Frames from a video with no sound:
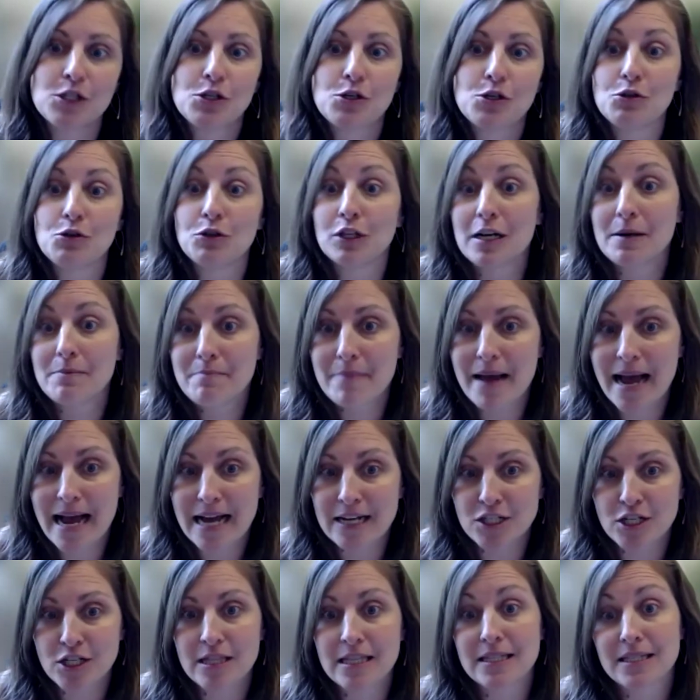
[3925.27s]
So you could
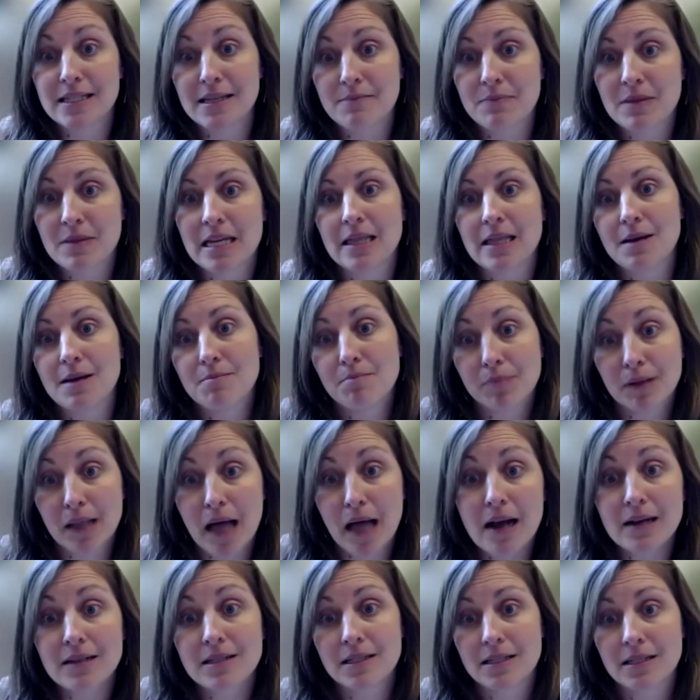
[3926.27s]
imagine that something that
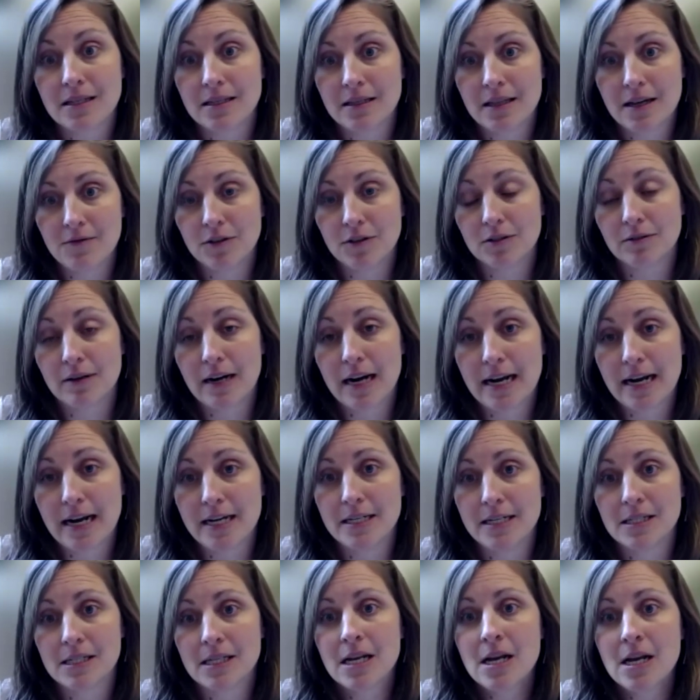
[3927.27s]
blocks sea level
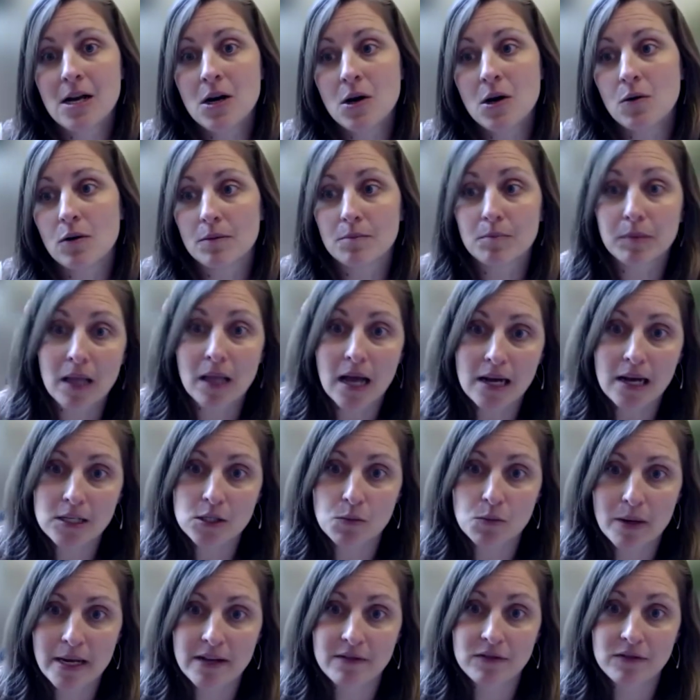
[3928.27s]
rise or
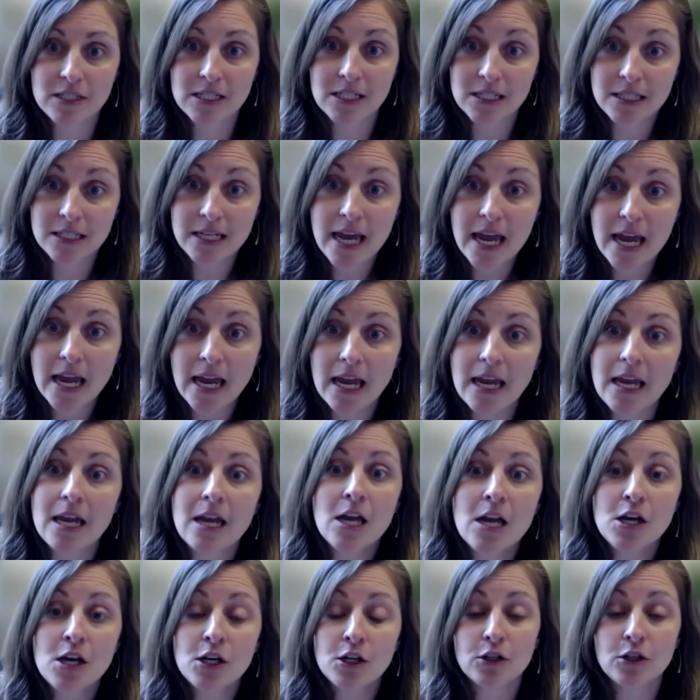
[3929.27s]
blocks waves
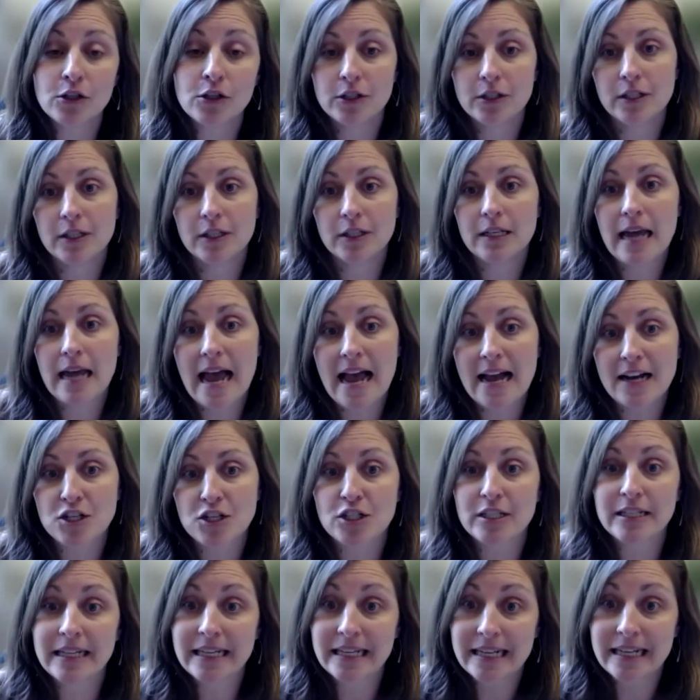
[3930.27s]
today could
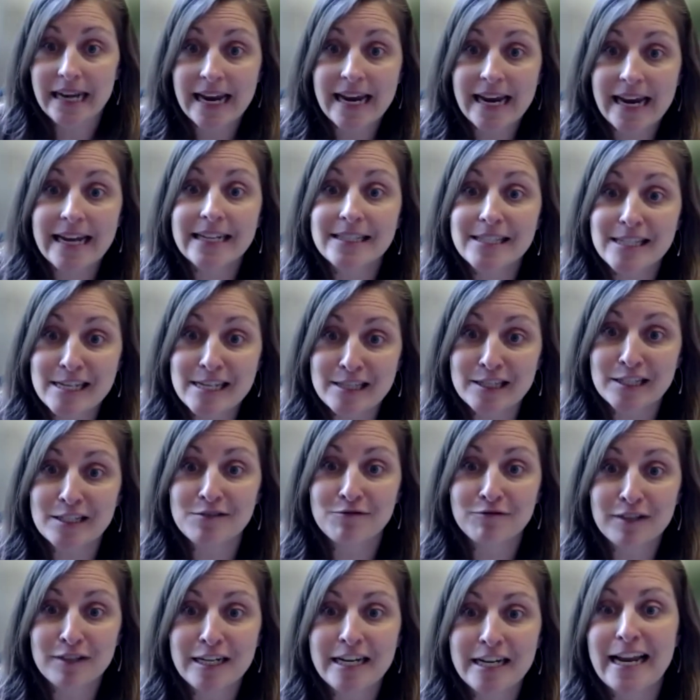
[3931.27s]
actually enhance
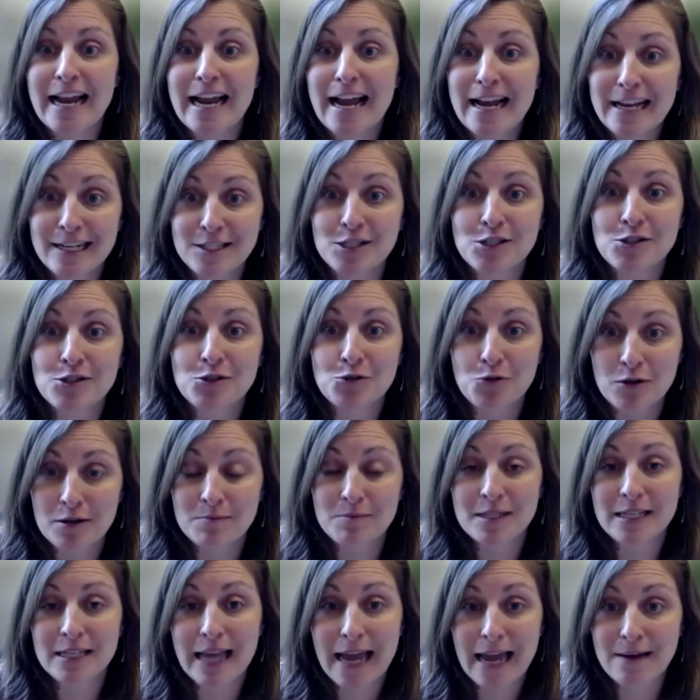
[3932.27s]
inland flooding as
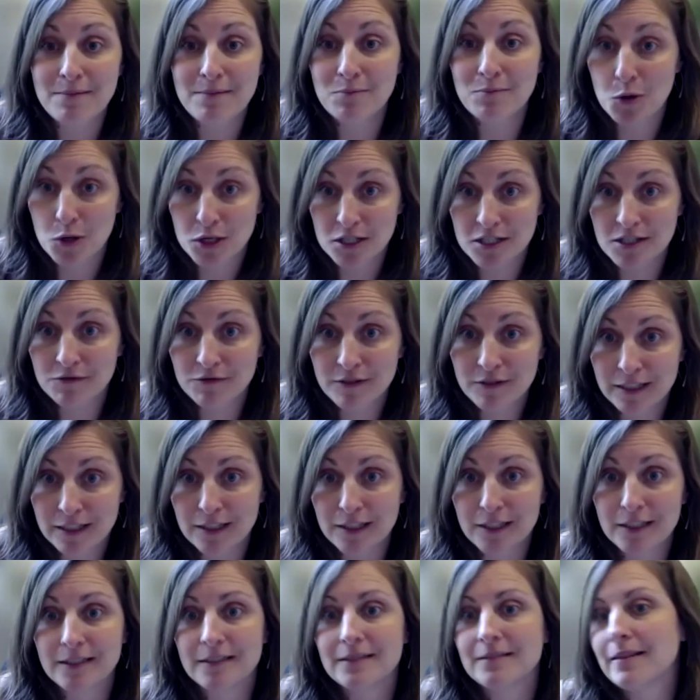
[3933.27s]
storms get more
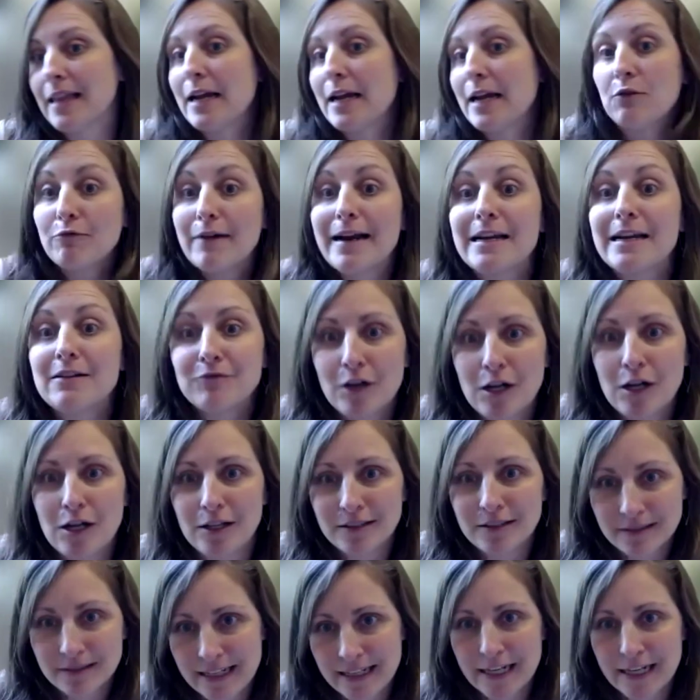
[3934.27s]
severe, like
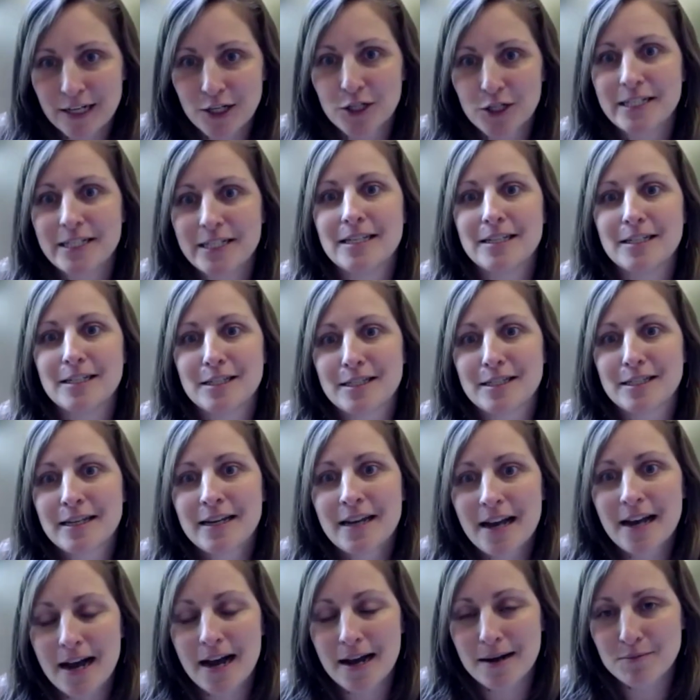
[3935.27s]
rainfall increases
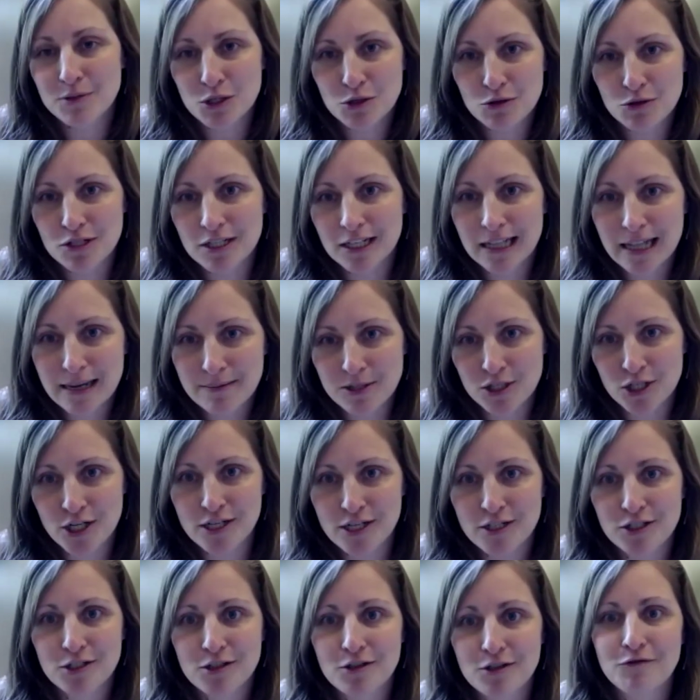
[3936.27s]
due to climate
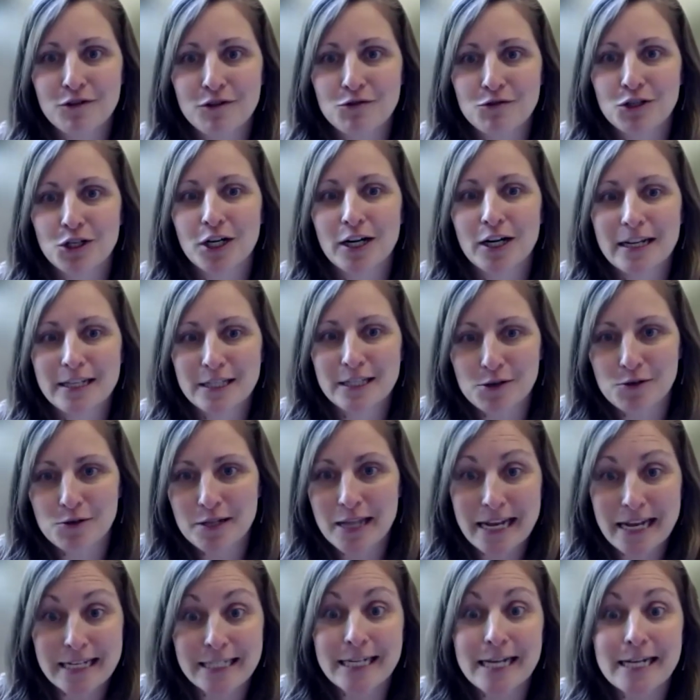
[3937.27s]
change in the future. And so
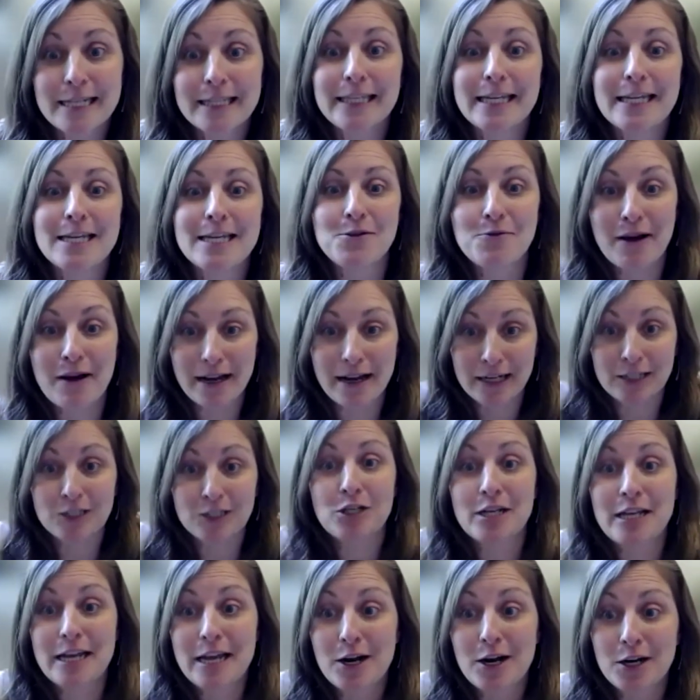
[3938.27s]
then suddenly you
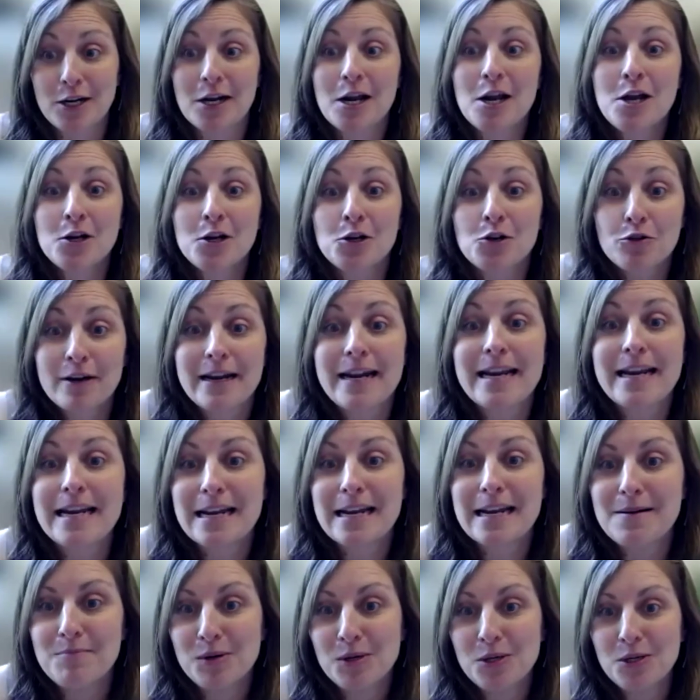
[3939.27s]
actually are
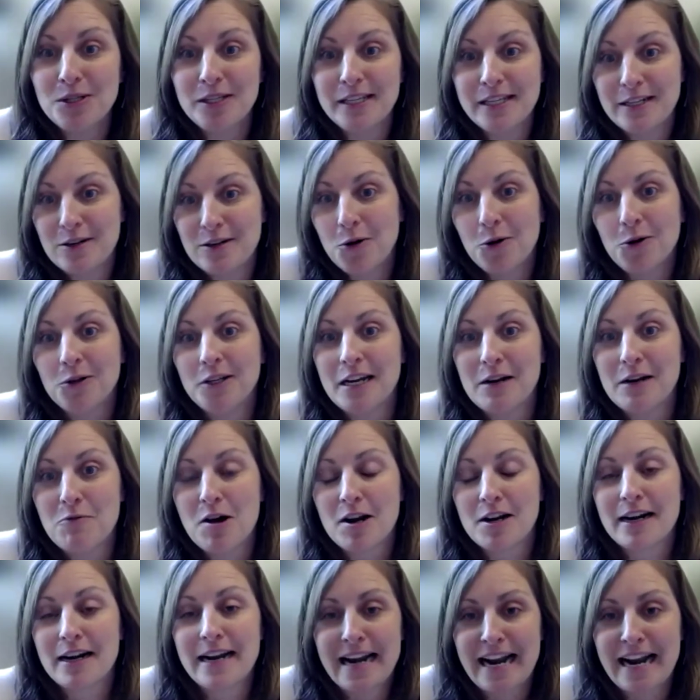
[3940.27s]
creating a bowl and holding water.